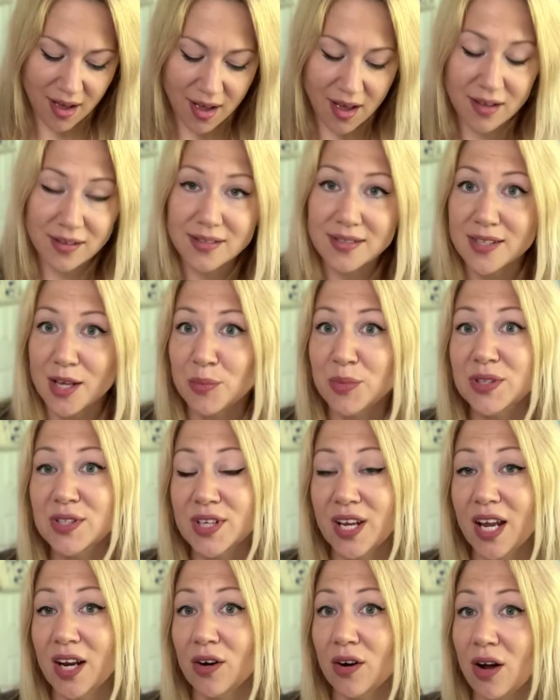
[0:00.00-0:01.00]
Some
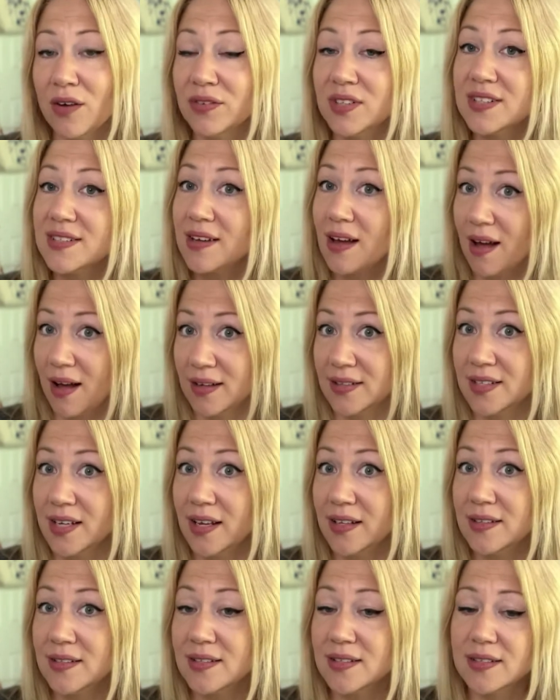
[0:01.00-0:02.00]
indicator of its
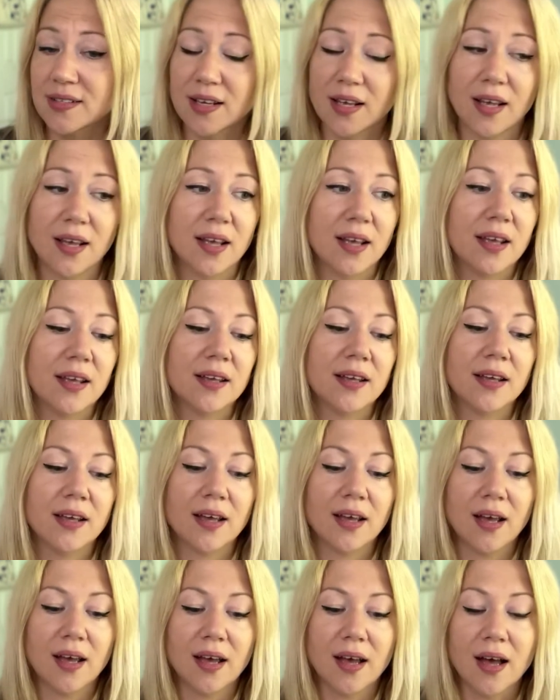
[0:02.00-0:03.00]
contents,
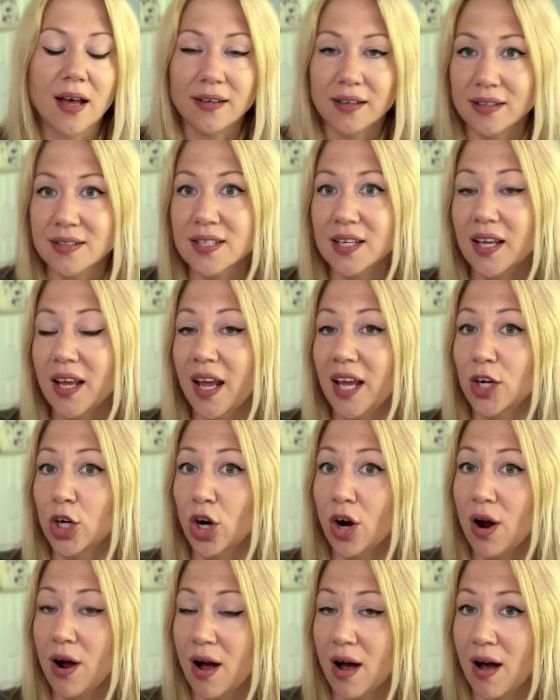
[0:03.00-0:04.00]
an
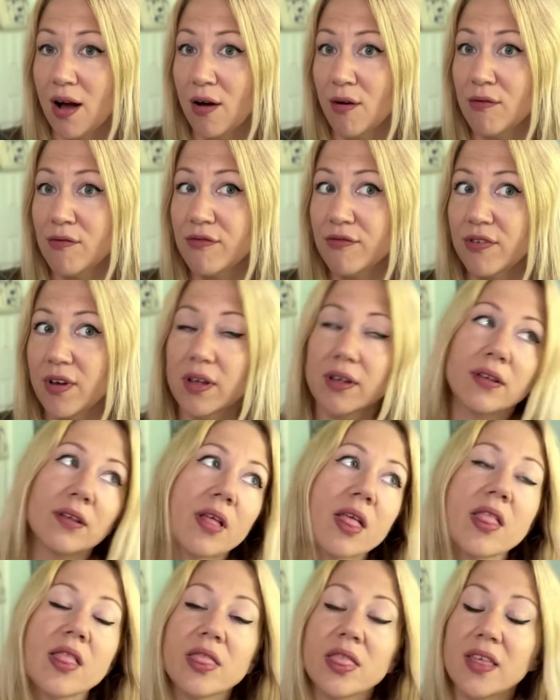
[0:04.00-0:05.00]
indicator of
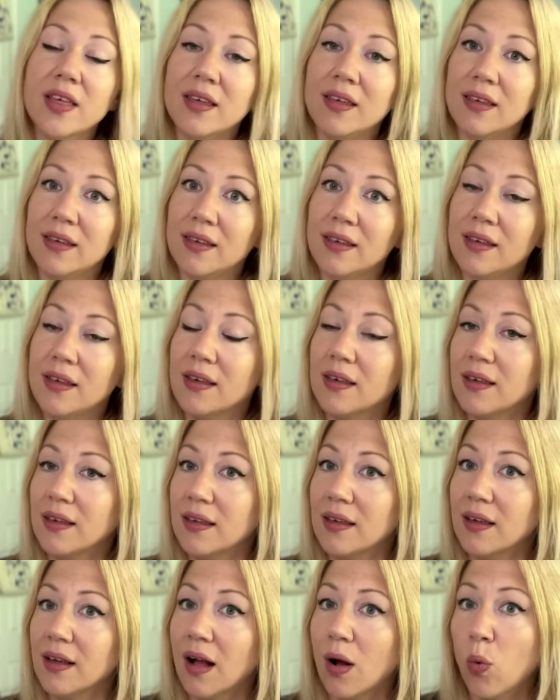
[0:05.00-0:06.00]
the
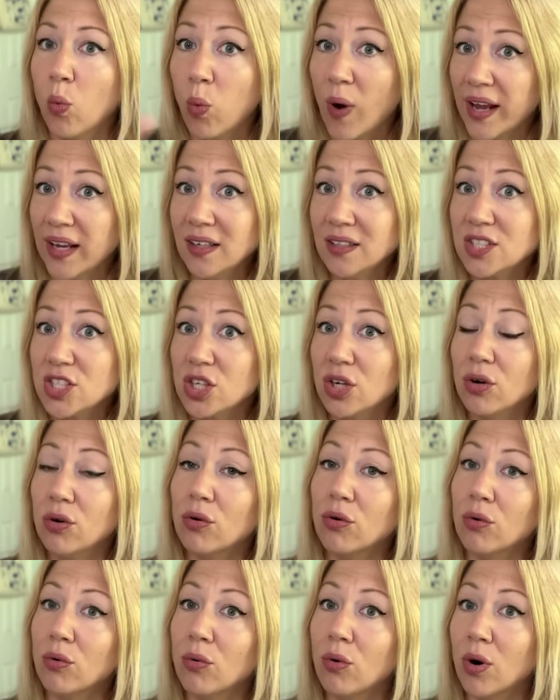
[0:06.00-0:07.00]
weight
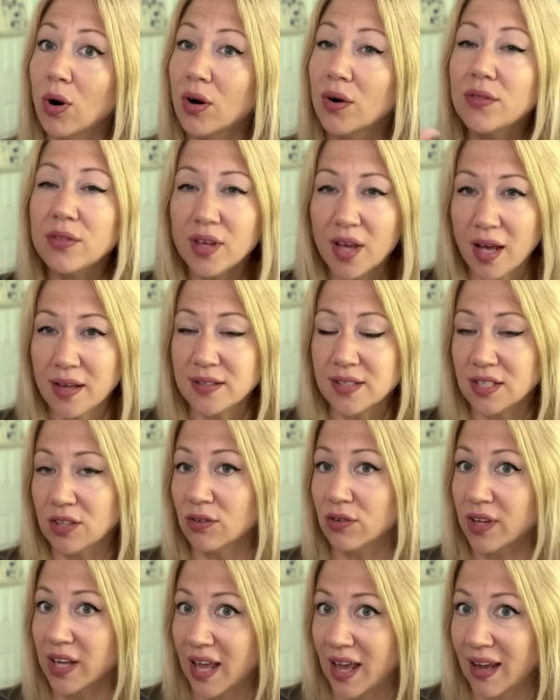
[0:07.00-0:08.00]
or the ideal
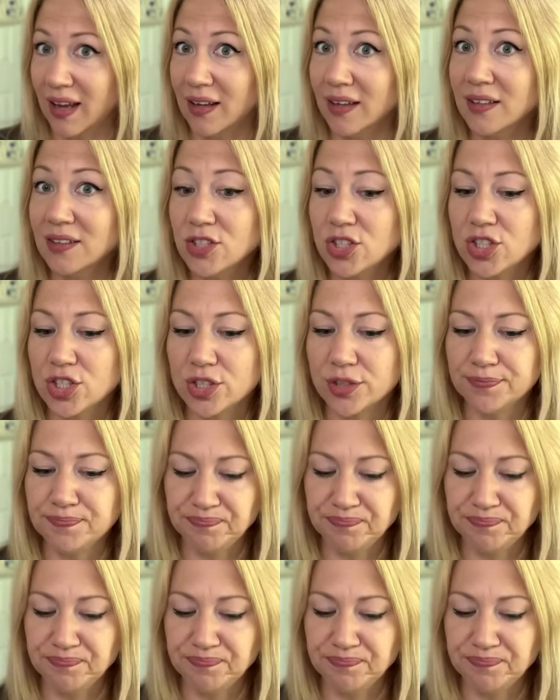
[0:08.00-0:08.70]
gauge,